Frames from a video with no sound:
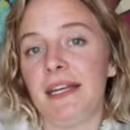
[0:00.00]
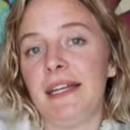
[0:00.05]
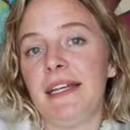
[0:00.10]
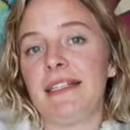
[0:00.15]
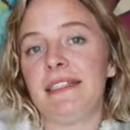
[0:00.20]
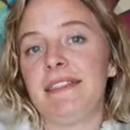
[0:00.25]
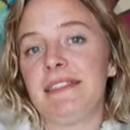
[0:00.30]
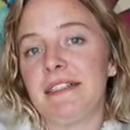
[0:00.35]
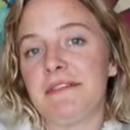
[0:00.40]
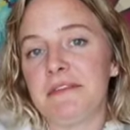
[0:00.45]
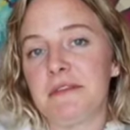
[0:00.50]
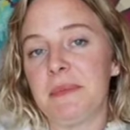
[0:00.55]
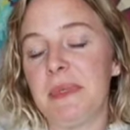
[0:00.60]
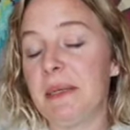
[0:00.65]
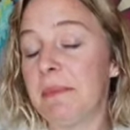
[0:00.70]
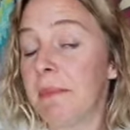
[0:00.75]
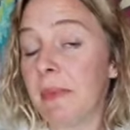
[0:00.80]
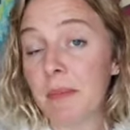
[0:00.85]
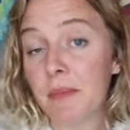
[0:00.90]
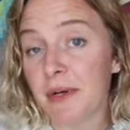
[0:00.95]
It's not for
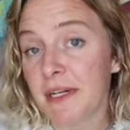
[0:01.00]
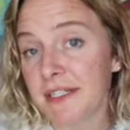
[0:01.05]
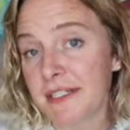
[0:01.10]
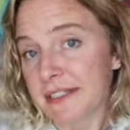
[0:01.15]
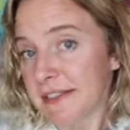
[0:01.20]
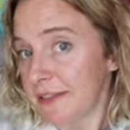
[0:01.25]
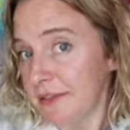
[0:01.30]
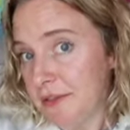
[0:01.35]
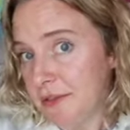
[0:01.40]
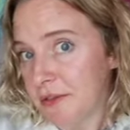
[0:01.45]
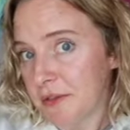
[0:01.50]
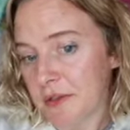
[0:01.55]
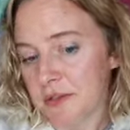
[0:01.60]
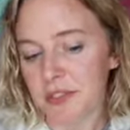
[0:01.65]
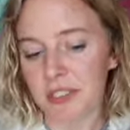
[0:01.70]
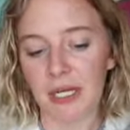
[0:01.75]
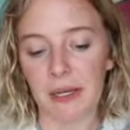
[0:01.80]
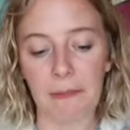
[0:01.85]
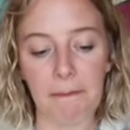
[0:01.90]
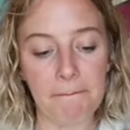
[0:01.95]
me. My brain doesn't do
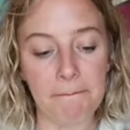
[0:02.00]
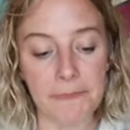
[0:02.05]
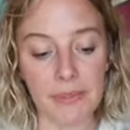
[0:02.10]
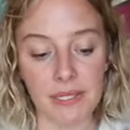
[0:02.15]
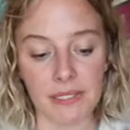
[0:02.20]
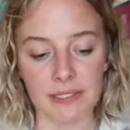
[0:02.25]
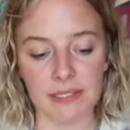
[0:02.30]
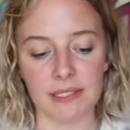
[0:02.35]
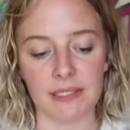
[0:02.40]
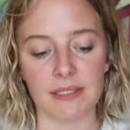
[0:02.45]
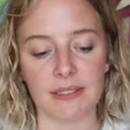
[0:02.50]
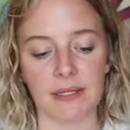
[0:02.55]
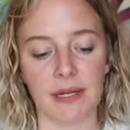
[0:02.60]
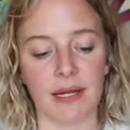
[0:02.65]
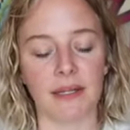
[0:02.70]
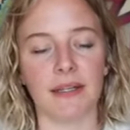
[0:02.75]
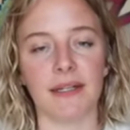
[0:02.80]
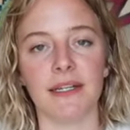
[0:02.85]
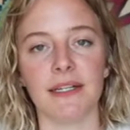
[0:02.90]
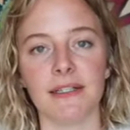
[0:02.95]
crochet. But
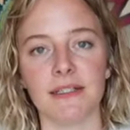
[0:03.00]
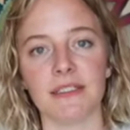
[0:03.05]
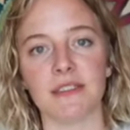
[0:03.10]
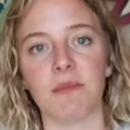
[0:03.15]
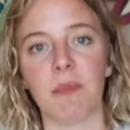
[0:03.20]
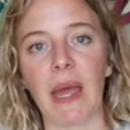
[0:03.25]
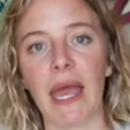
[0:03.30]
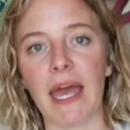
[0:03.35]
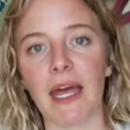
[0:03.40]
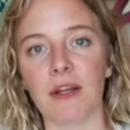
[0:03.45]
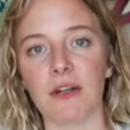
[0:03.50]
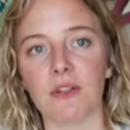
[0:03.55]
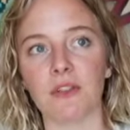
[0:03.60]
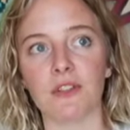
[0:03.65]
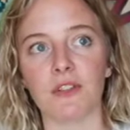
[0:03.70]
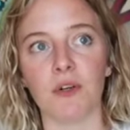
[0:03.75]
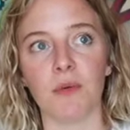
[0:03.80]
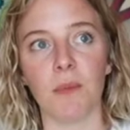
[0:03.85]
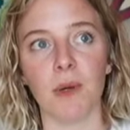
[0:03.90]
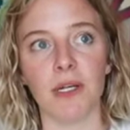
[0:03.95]
I liked this pattern
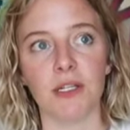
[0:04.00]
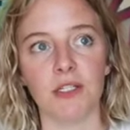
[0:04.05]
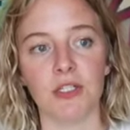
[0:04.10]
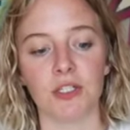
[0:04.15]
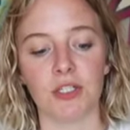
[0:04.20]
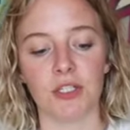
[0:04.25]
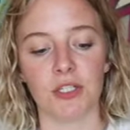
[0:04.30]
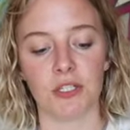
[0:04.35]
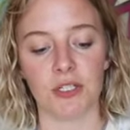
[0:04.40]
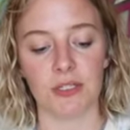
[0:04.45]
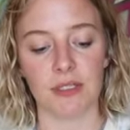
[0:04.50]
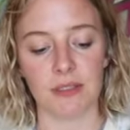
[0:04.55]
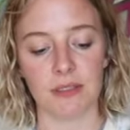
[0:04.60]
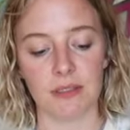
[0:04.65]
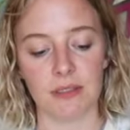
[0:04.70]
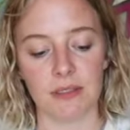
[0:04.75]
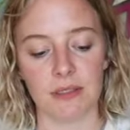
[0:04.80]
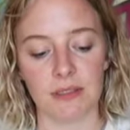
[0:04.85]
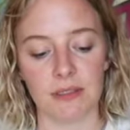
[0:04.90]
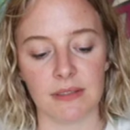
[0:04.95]
so much
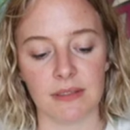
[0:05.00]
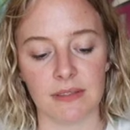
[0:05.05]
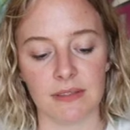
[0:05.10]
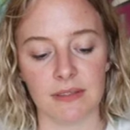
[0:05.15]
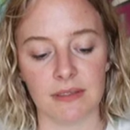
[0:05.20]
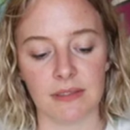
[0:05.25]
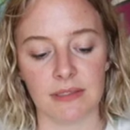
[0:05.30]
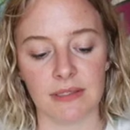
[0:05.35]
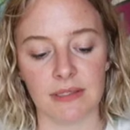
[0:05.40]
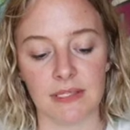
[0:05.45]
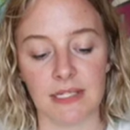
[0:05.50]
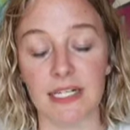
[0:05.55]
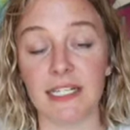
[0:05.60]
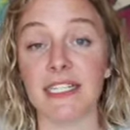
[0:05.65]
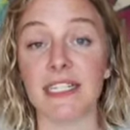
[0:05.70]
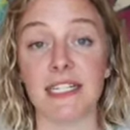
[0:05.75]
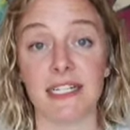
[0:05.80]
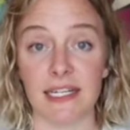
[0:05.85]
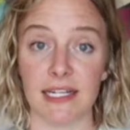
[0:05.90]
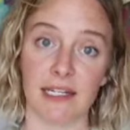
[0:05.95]
that I
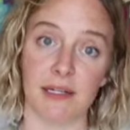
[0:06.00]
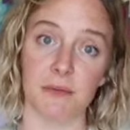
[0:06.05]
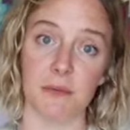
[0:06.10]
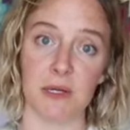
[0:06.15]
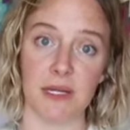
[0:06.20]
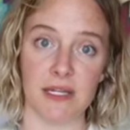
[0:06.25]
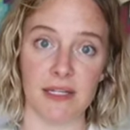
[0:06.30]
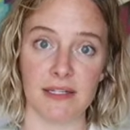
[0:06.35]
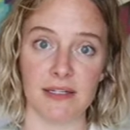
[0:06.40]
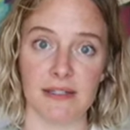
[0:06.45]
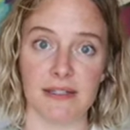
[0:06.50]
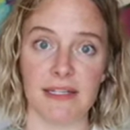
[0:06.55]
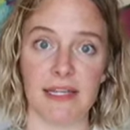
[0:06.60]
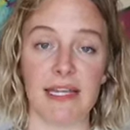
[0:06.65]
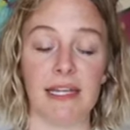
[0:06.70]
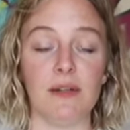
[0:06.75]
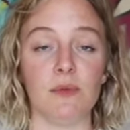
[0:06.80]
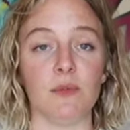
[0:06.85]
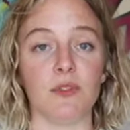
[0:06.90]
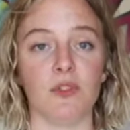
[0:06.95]
did it anyway.
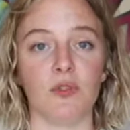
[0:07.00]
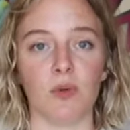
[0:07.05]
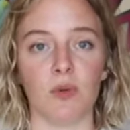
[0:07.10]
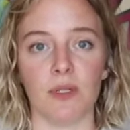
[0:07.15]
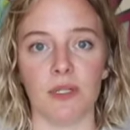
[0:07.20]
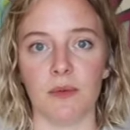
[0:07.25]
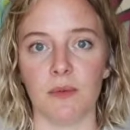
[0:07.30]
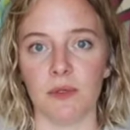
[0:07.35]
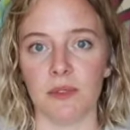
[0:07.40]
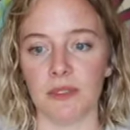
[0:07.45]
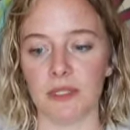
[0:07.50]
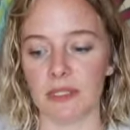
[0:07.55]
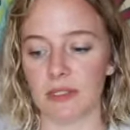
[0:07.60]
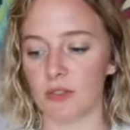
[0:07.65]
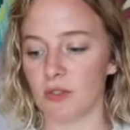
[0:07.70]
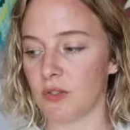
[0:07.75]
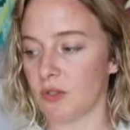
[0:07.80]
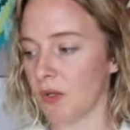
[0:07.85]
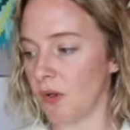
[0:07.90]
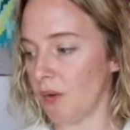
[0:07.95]
And it was totally worth it.
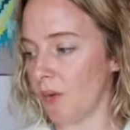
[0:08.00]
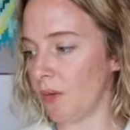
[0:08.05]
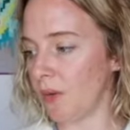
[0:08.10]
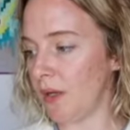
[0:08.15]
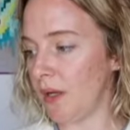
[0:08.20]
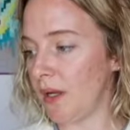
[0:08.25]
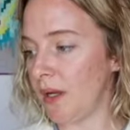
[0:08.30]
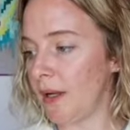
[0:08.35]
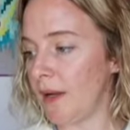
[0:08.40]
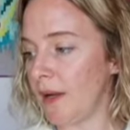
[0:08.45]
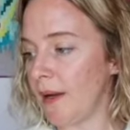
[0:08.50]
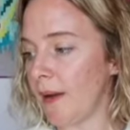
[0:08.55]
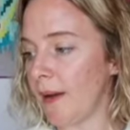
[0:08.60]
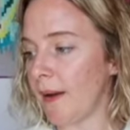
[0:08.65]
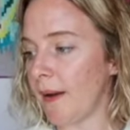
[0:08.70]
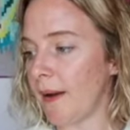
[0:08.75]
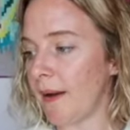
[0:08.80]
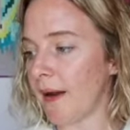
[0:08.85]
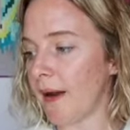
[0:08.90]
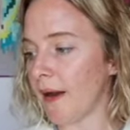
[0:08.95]
So
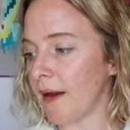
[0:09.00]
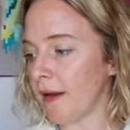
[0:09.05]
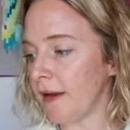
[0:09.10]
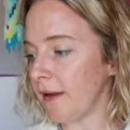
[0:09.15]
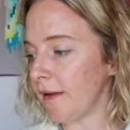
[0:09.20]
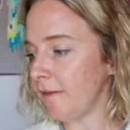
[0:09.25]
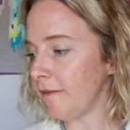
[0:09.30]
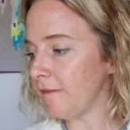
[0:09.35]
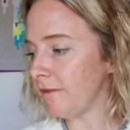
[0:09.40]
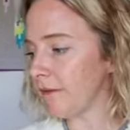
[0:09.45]
I'll